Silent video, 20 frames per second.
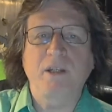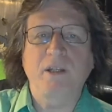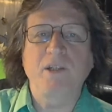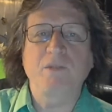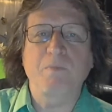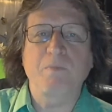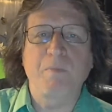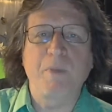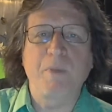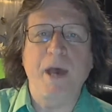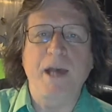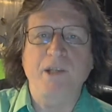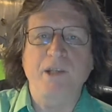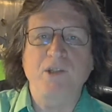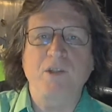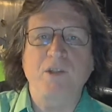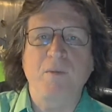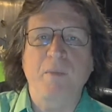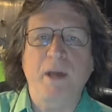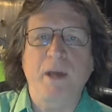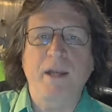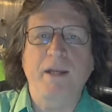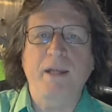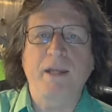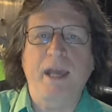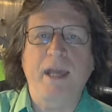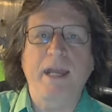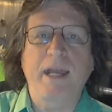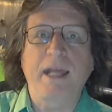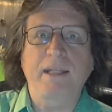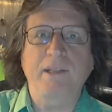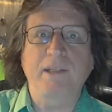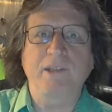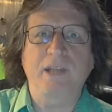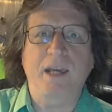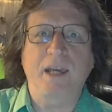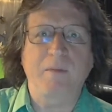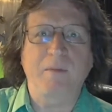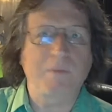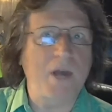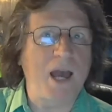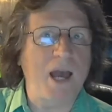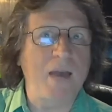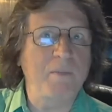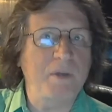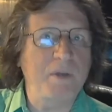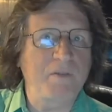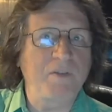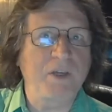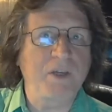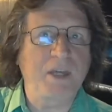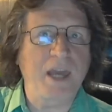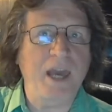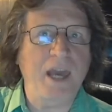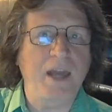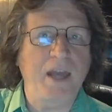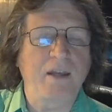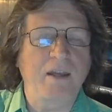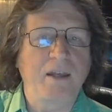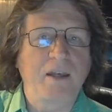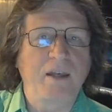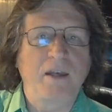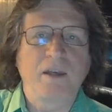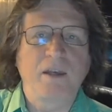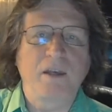it is best to meditate at the same time if you can.